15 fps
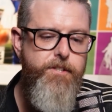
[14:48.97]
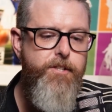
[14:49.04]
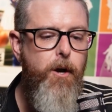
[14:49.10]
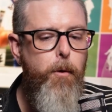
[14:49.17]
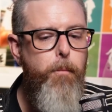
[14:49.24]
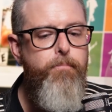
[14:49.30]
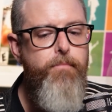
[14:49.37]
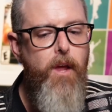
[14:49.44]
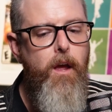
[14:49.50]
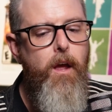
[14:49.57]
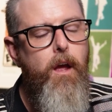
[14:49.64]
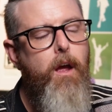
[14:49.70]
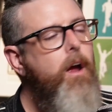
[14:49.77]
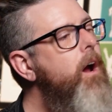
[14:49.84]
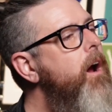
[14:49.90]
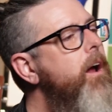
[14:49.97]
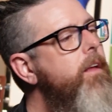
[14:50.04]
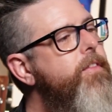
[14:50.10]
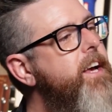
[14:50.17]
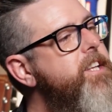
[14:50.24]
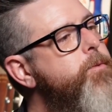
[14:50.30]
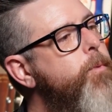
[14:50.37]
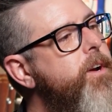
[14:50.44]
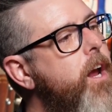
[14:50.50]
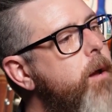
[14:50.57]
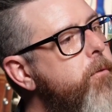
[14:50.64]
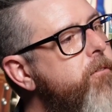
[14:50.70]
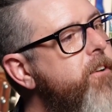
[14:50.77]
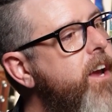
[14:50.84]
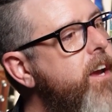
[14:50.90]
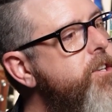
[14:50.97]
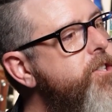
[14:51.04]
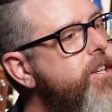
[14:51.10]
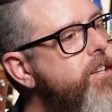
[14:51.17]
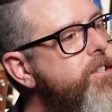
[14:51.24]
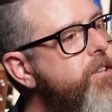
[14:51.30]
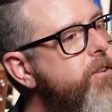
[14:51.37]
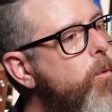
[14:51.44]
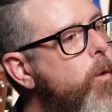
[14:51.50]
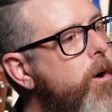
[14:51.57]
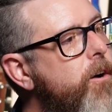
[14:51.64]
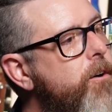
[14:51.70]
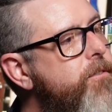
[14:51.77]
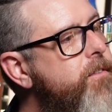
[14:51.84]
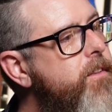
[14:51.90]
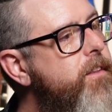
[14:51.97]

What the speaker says: So, that's where gamification is in the world.